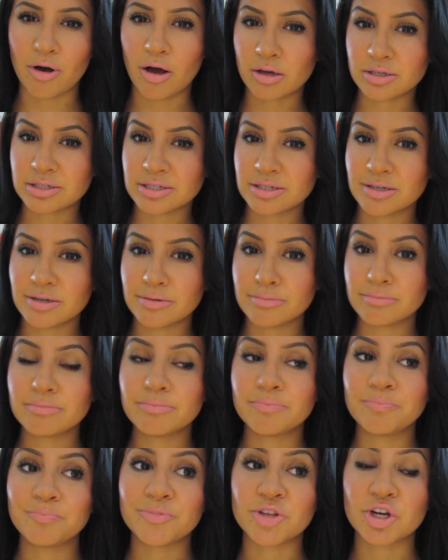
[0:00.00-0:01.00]
Oxium.
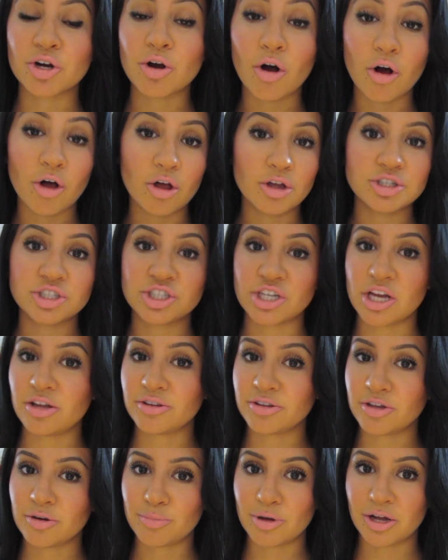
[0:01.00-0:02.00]
They're all gel
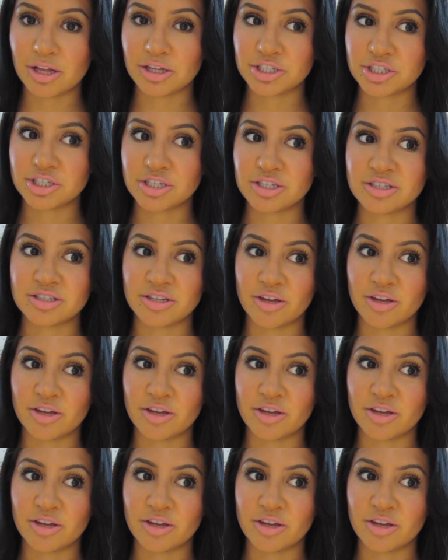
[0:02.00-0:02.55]
nail polishes.